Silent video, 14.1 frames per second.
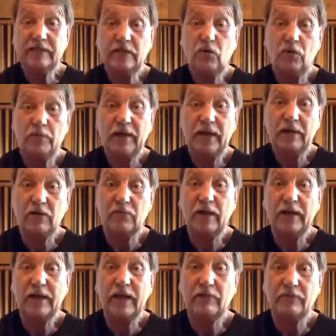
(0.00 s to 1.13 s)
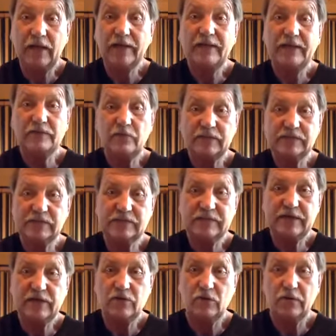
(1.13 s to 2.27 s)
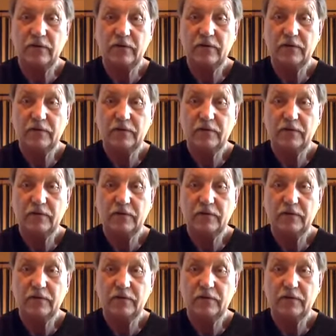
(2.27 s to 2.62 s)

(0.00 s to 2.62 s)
the chord back on right now. Now you need the rest of the D chord.